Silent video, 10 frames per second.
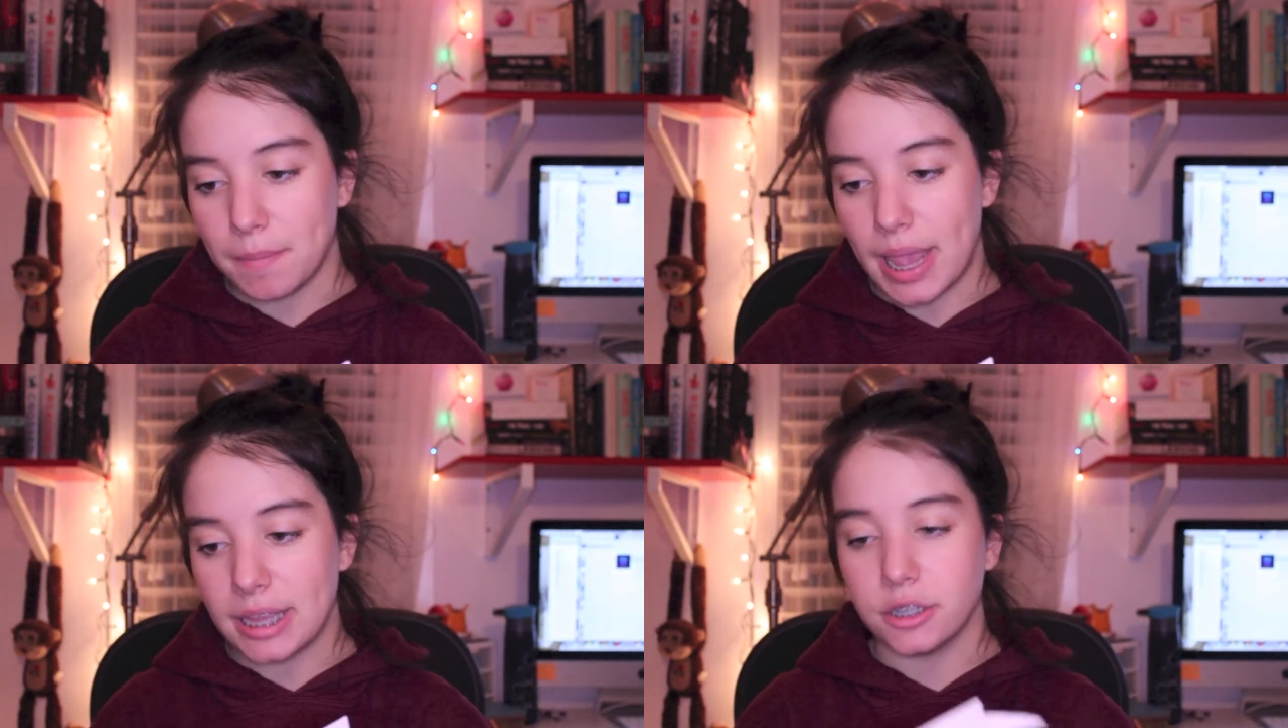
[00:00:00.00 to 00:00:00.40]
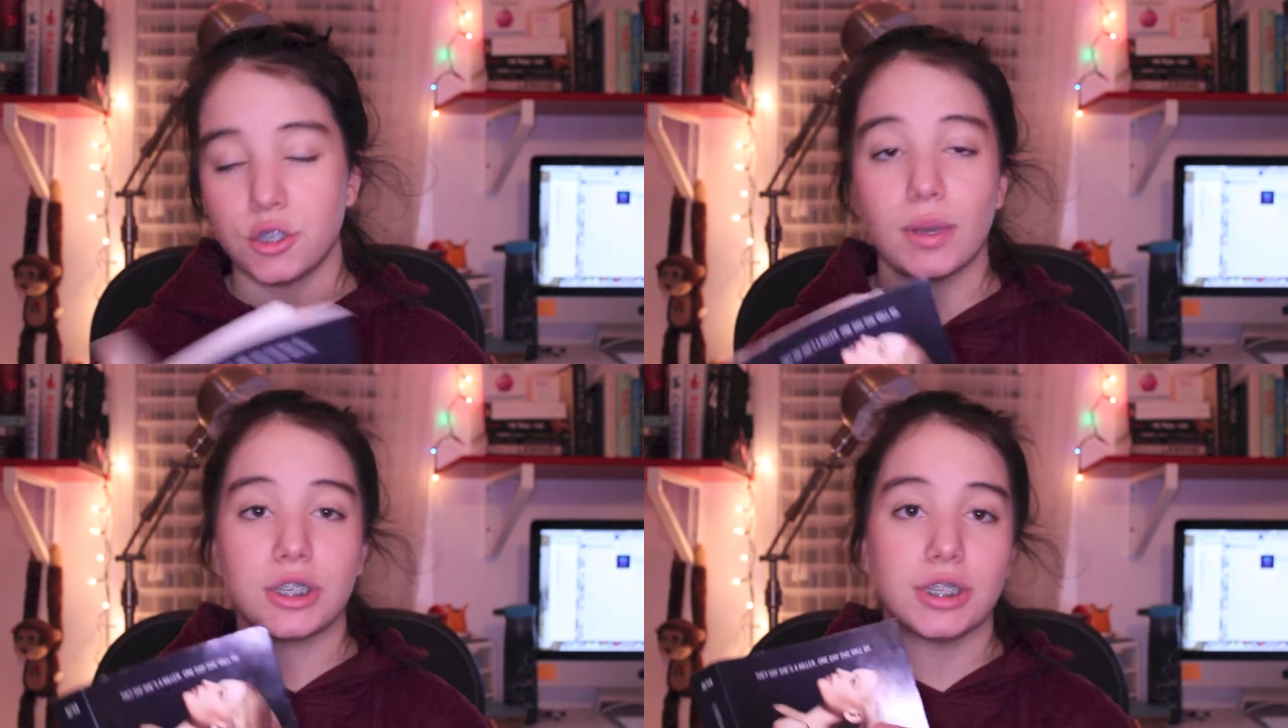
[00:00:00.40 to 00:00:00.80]
page
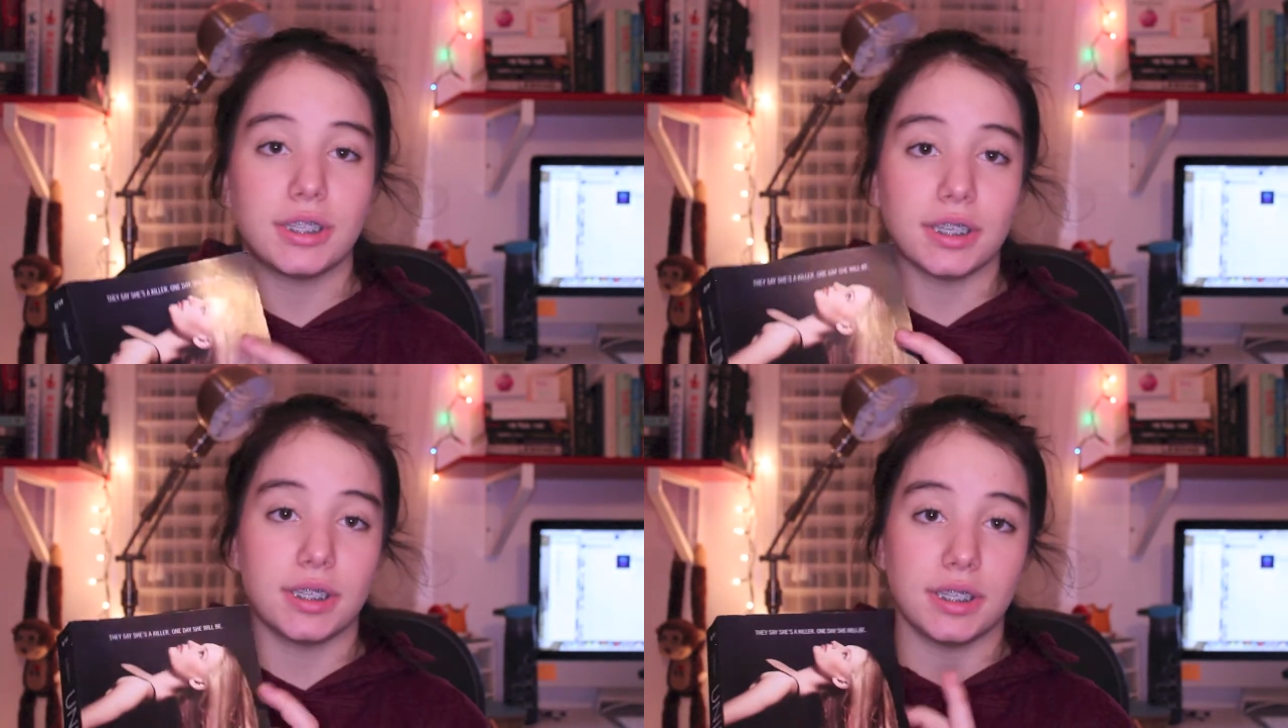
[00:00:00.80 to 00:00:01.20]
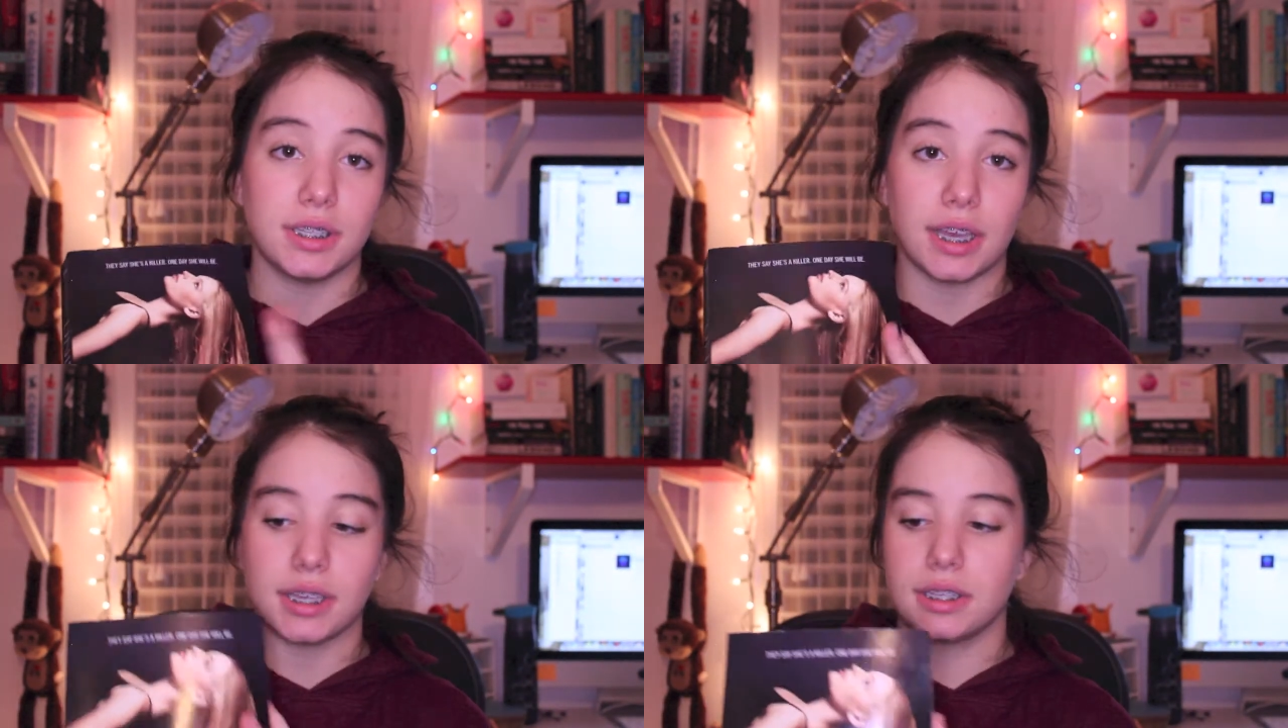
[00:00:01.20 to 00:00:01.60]

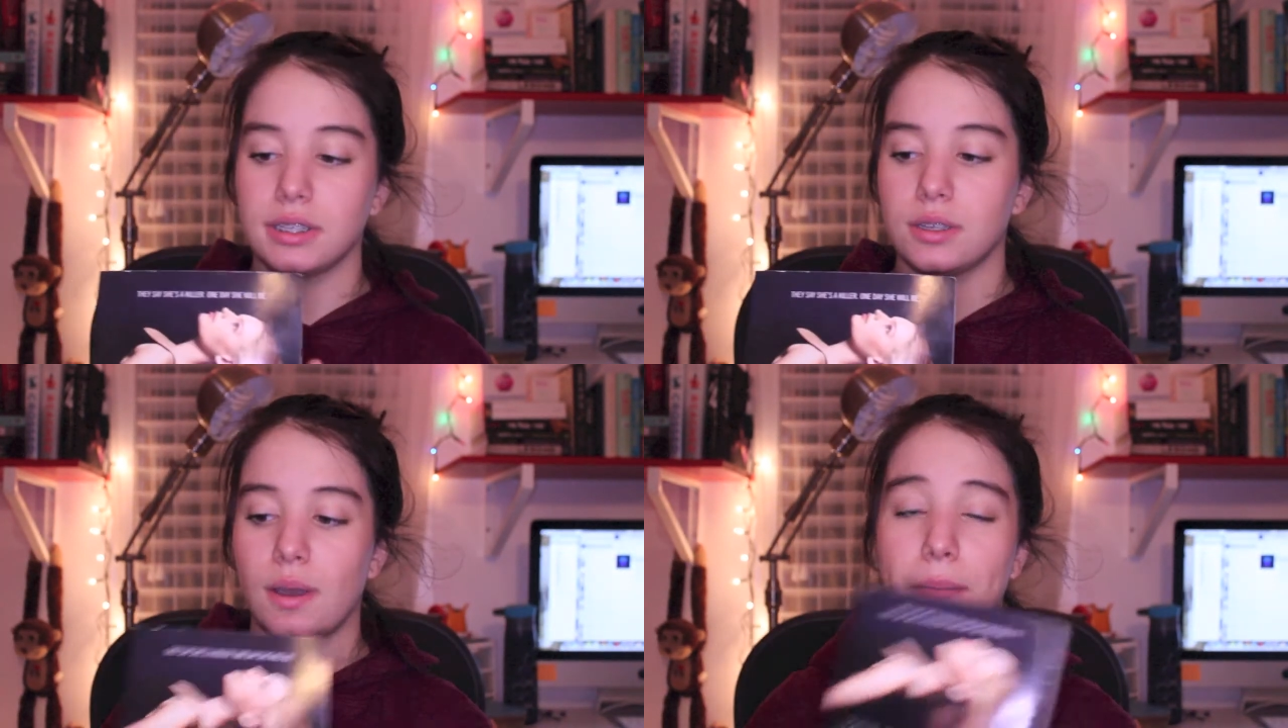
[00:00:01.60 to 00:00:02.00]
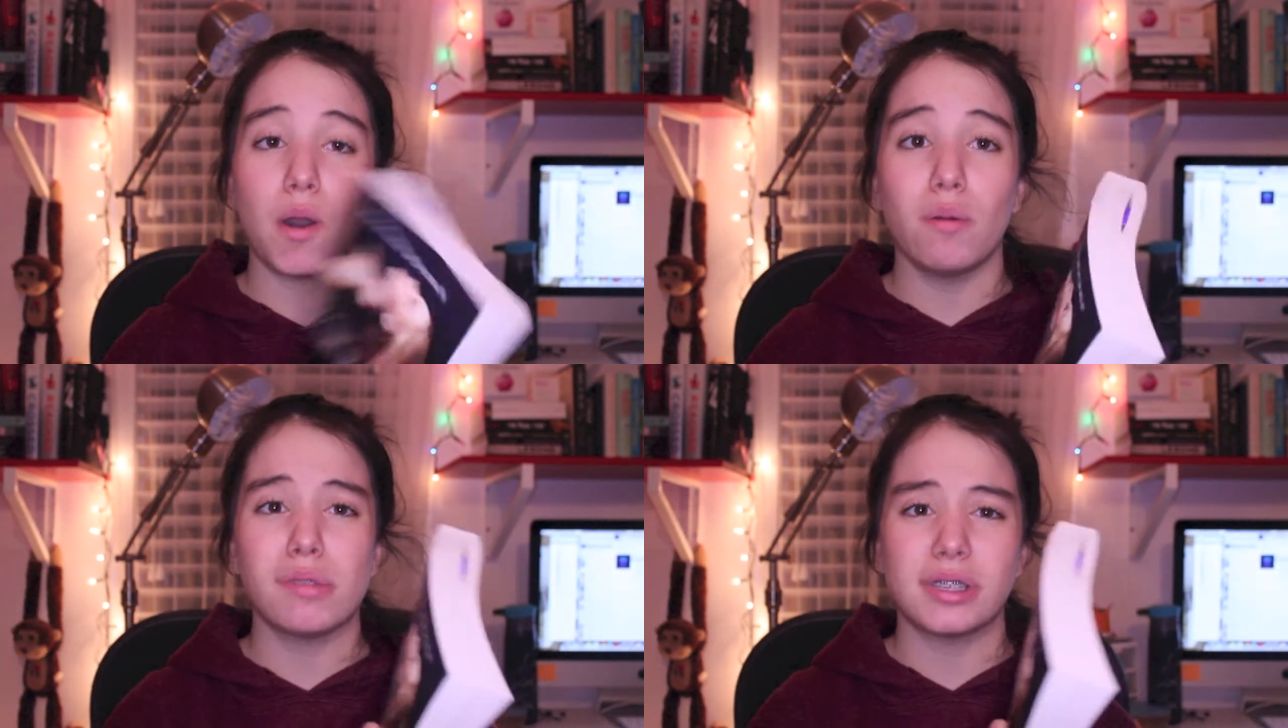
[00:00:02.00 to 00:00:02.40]
266, so I'm
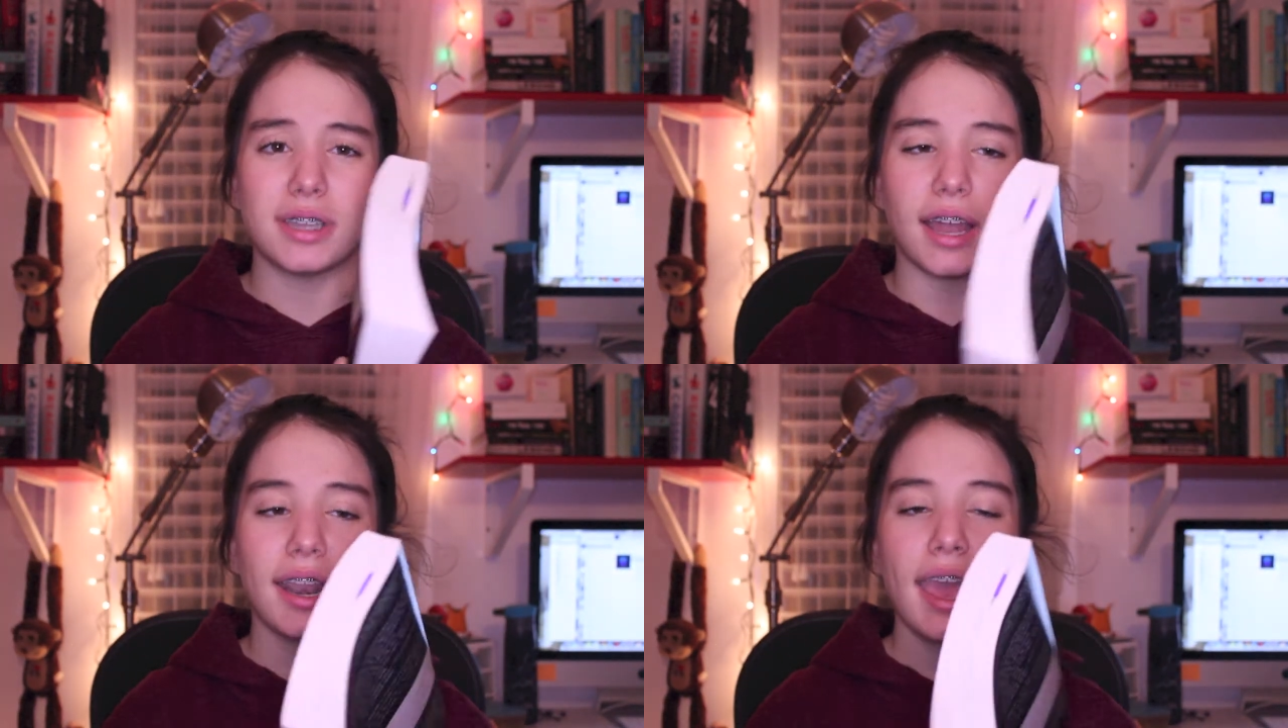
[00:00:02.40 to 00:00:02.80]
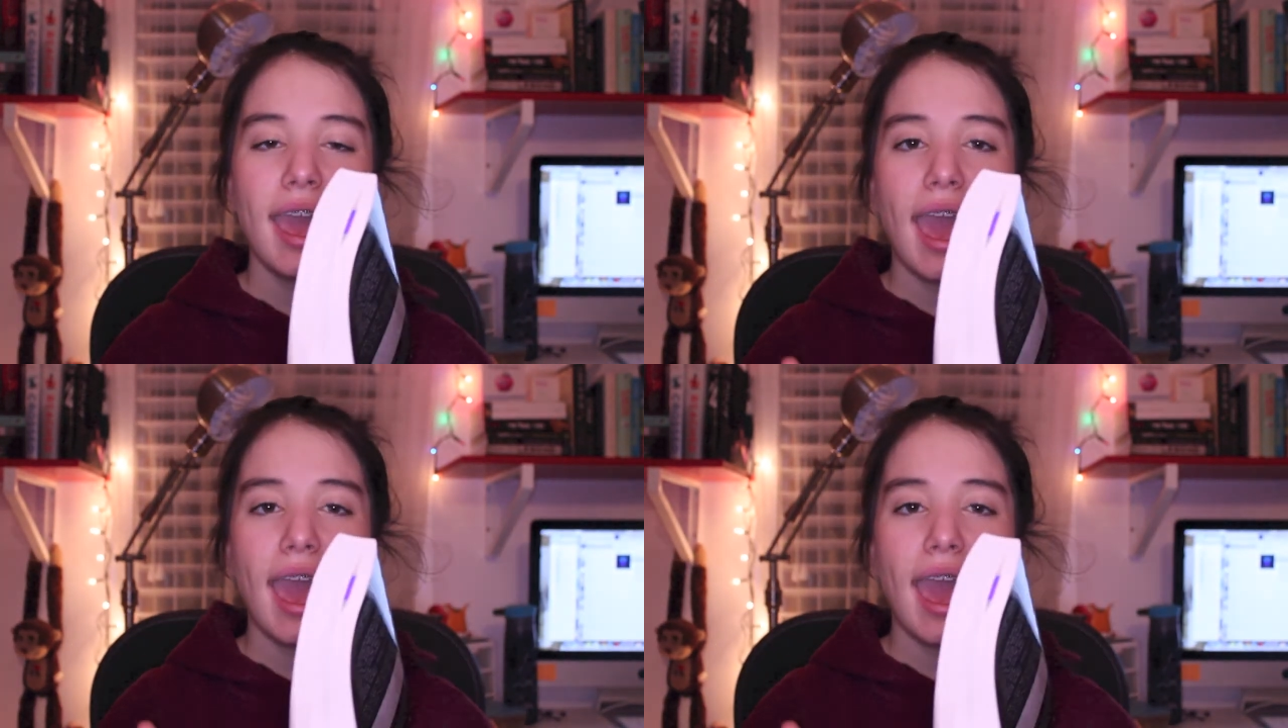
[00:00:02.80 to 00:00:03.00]
almost done,